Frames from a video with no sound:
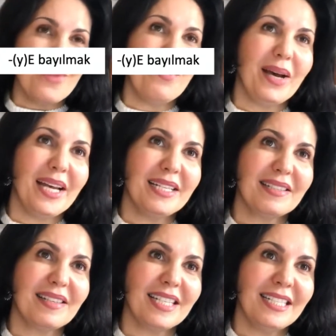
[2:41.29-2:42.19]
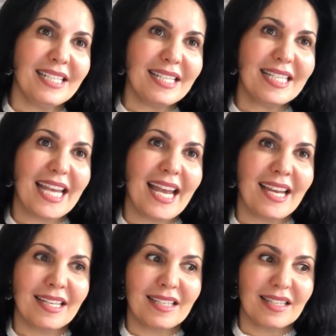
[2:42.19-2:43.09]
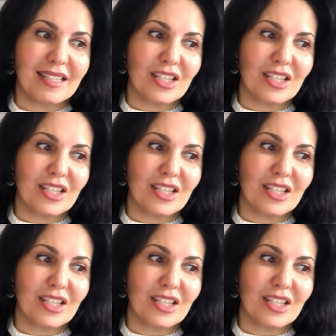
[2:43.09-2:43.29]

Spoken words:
But in this case,